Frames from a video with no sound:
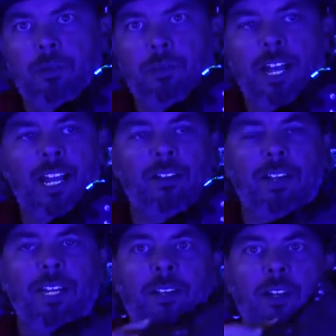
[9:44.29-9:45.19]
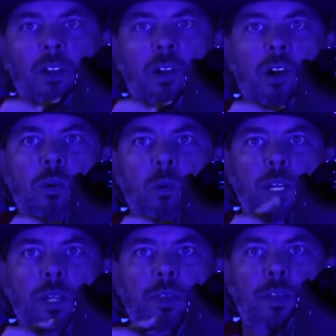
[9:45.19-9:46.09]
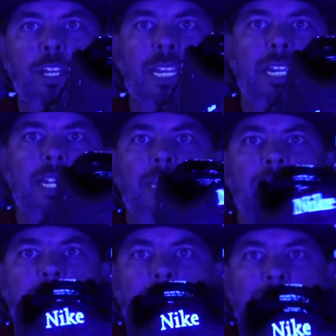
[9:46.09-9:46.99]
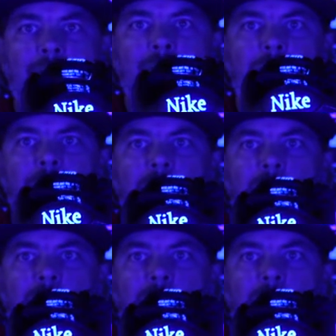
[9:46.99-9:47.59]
your black light along with the Nike